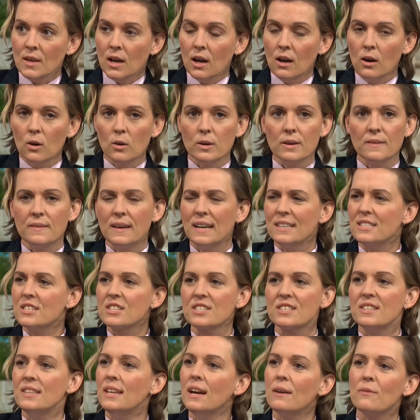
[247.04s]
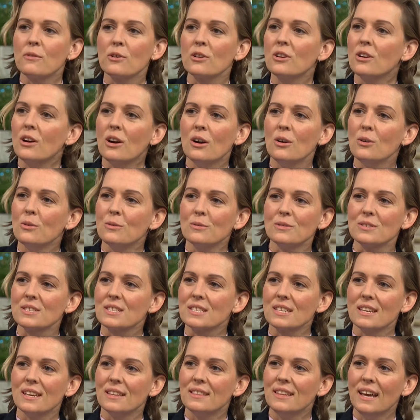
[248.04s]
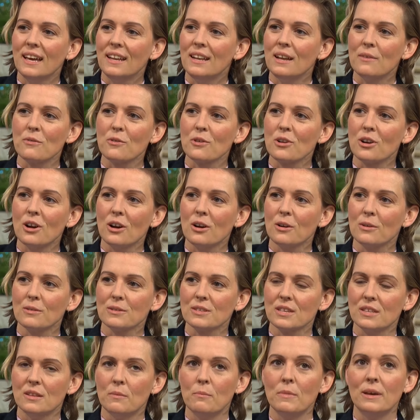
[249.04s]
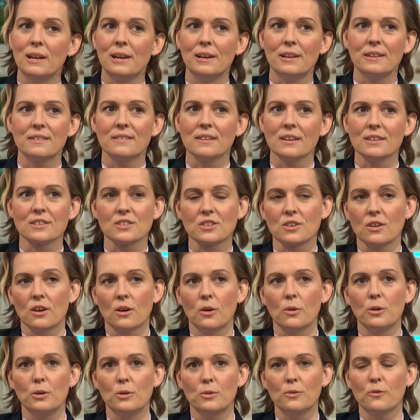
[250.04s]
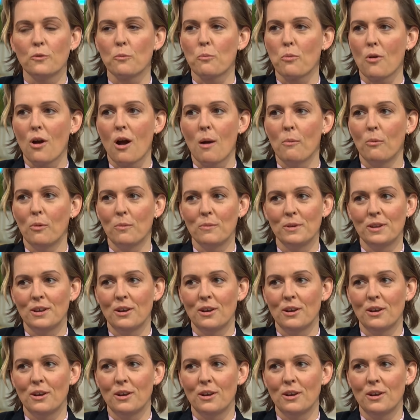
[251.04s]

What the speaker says: Oh yeah, that just never goes. That never goes. And the minute it does go, you have a problem, you